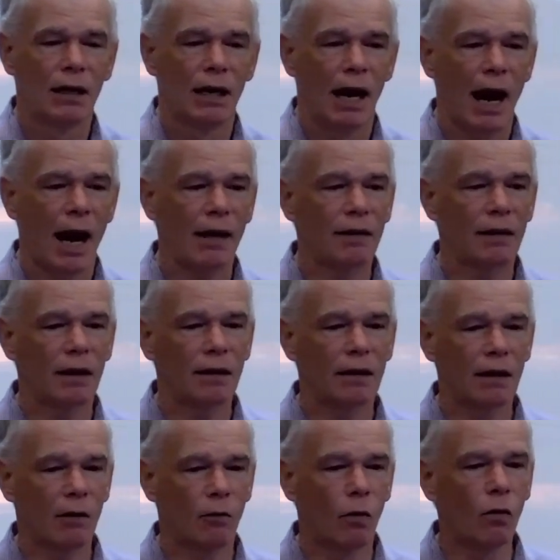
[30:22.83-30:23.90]
And
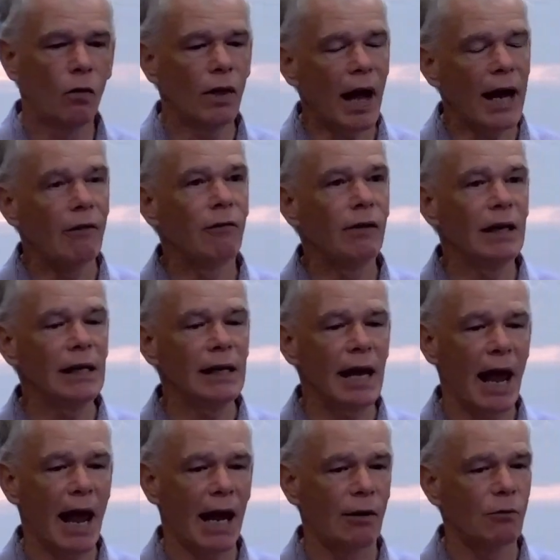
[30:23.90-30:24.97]
all they really
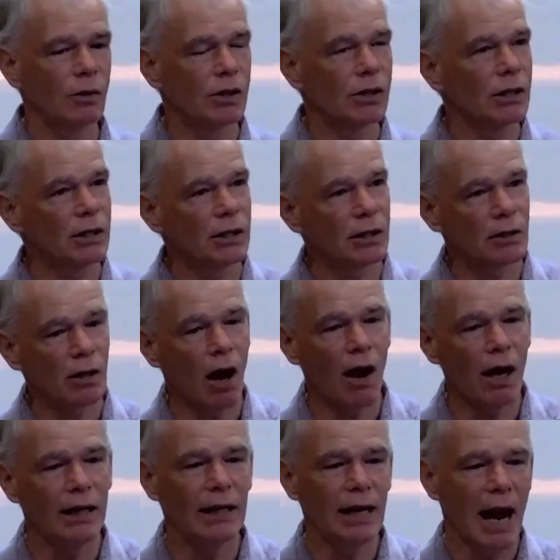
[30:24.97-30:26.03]
had was this
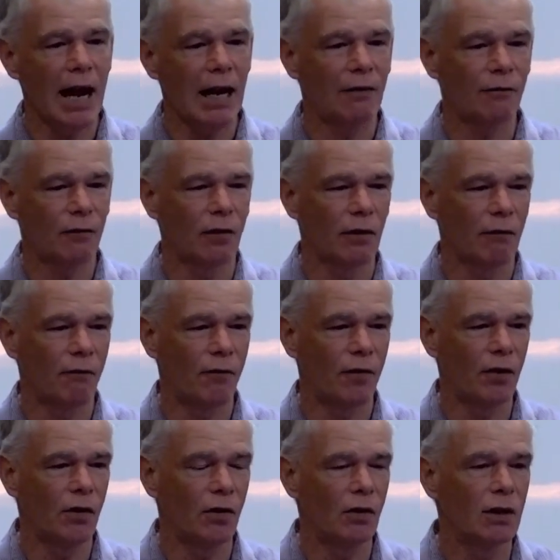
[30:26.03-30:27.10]
tiny handful of
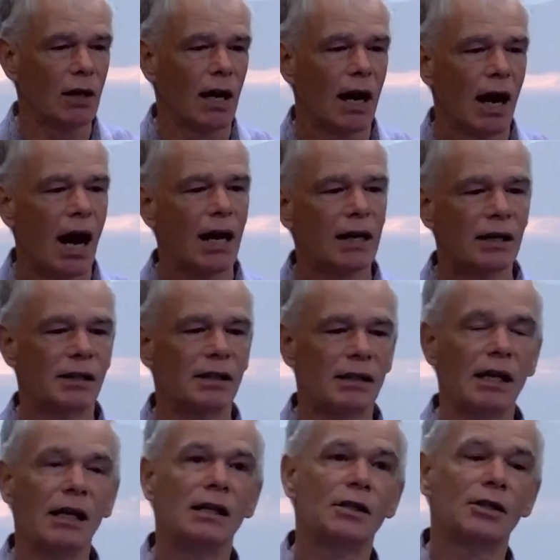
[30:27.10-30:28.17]
food and a
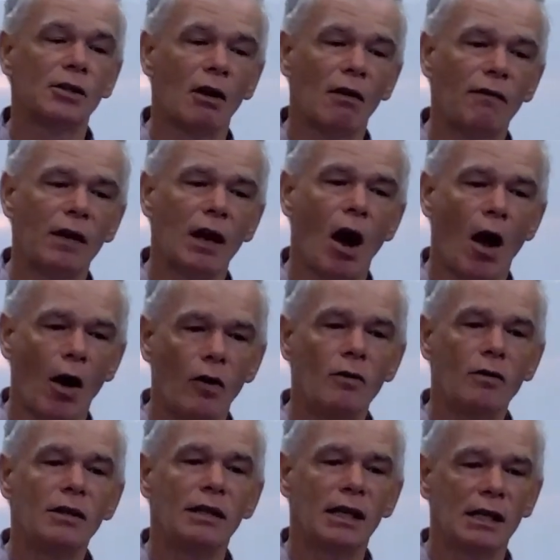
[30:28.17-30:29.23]
sense of their
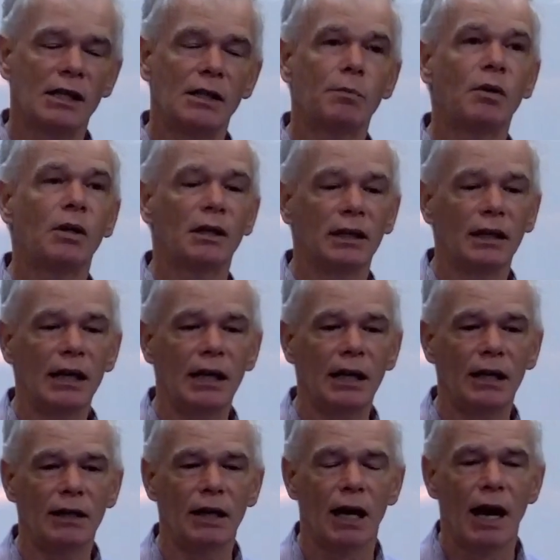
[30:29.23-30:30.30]
own desperate
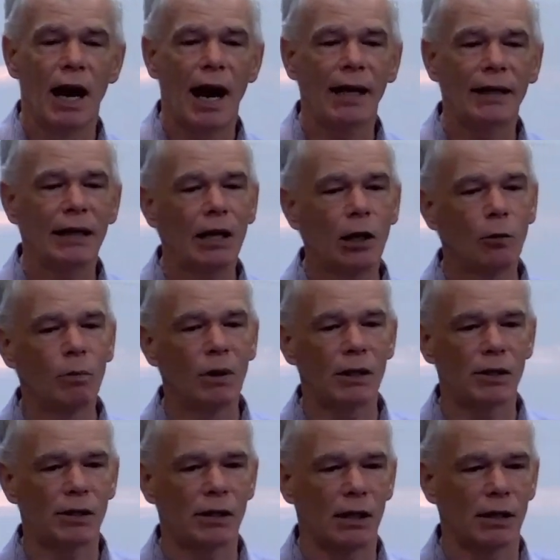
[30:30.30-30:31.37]
need and
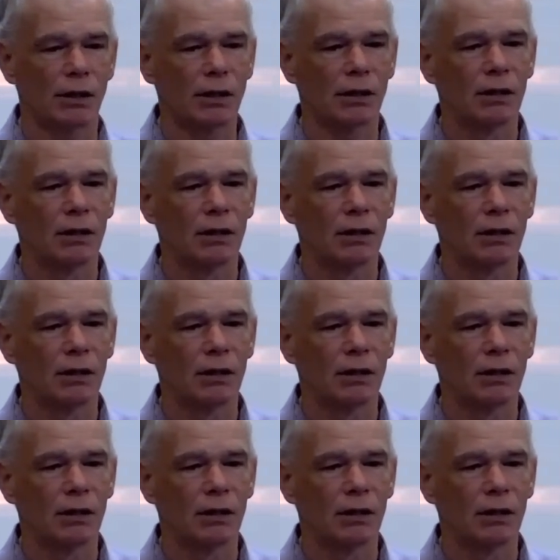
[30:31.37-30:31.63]
helplessness.